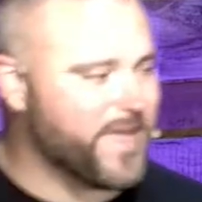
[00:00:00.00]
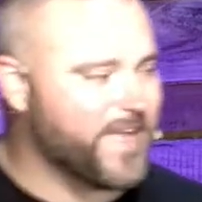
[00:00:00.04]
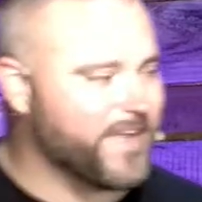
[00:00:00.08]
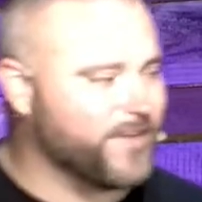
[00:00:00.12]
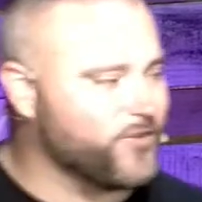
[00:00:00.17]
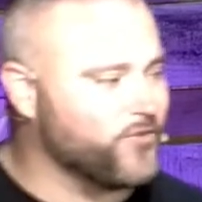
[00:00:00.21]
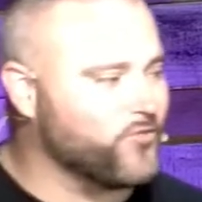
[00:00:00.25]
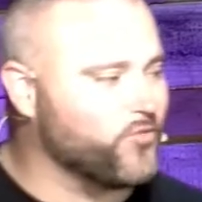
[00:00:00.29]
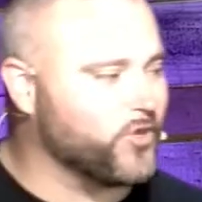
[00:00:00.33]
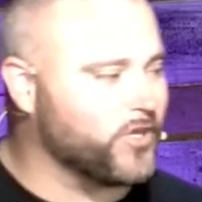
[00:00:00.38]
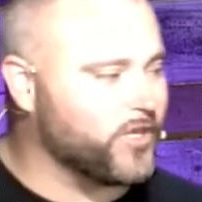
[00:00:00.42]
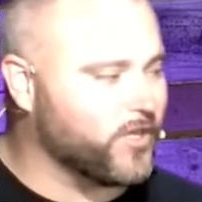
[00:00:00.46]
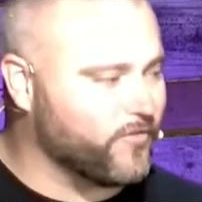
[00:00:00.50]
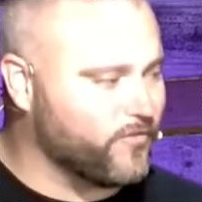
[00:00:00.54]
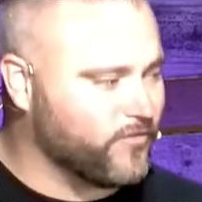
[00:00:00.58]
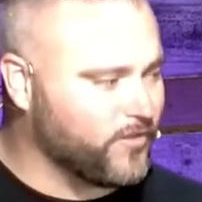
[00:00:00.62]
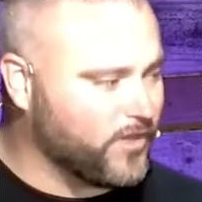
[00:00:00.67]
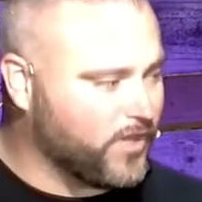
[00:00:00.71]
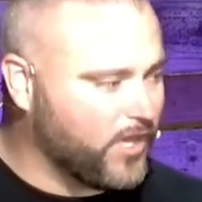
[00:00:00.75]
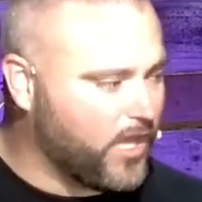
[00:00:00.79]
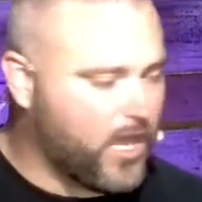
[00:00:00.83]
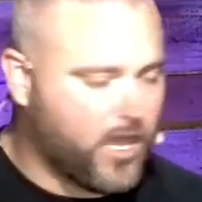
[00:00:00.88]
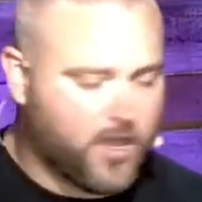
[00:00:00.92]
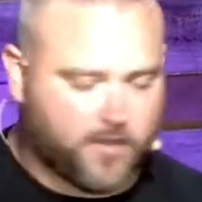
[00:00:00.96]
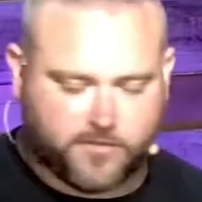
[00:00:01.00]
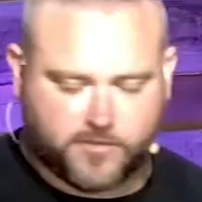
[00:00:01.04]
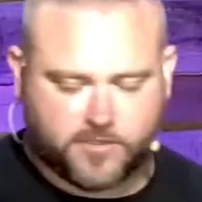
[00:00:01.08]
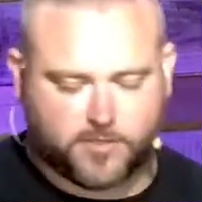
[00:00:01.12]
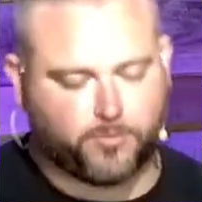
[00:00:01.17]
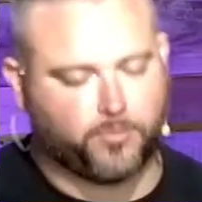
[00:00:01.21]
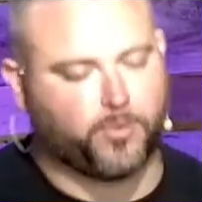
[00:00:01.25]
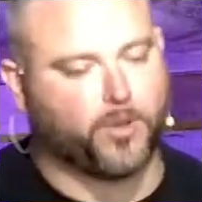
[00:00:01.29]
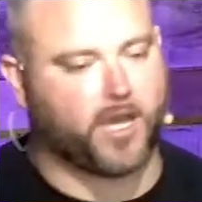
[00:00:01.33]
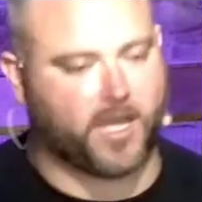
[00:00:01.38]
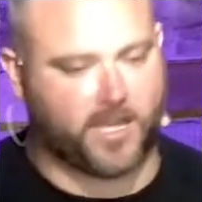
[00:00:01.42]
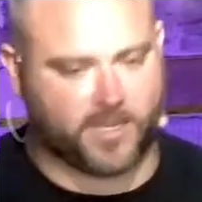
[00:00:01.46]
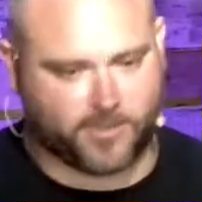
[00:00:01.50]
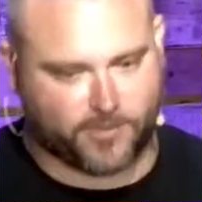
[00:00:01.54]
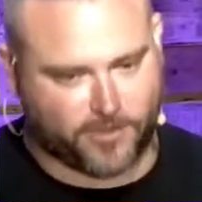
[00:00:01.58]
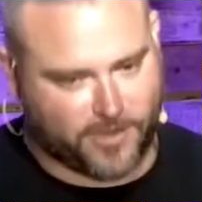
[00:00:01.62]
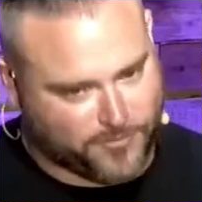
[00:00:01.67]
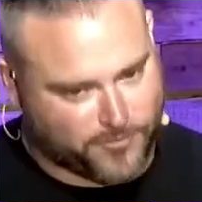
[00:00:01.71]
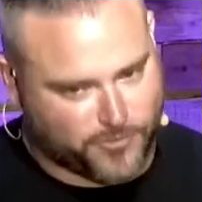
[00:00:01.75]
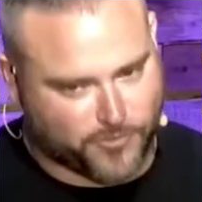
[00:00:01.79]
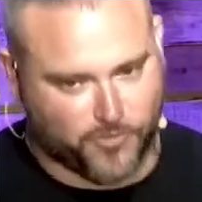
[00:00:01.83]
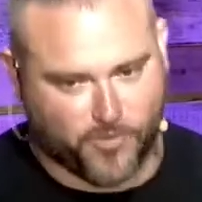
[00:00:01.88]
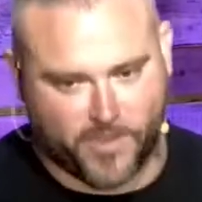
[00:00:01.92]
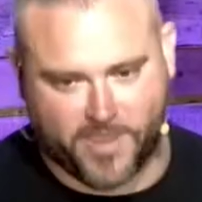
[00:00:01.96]
man, you would have loved, but
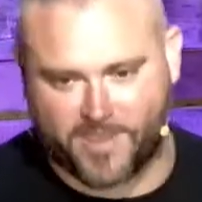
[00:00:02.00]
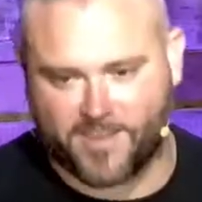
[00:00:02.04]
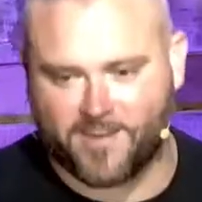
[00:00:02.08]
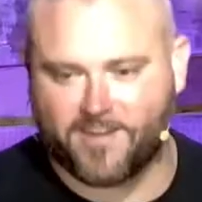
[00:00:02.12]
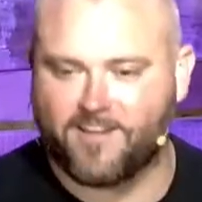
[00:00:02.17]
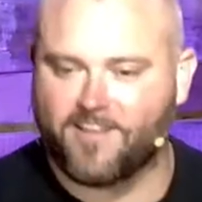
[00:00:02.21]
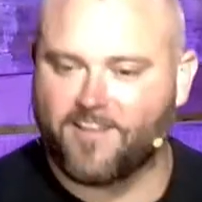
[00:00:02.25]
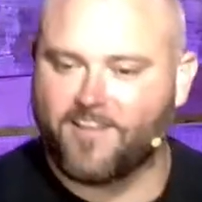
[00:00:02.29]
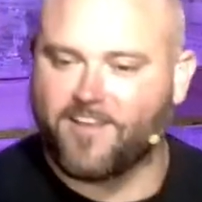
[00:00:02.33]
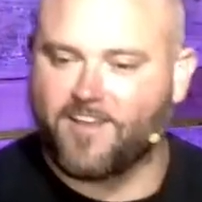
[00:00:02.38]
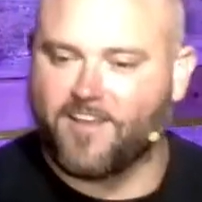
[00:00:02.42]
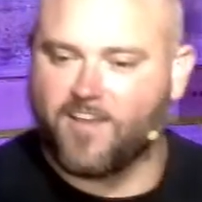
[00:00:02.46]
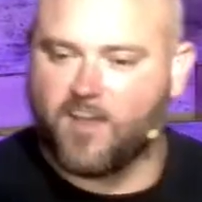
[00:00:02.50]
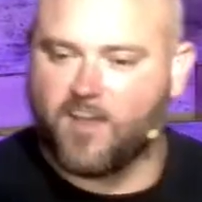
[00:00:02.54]
you have to wait.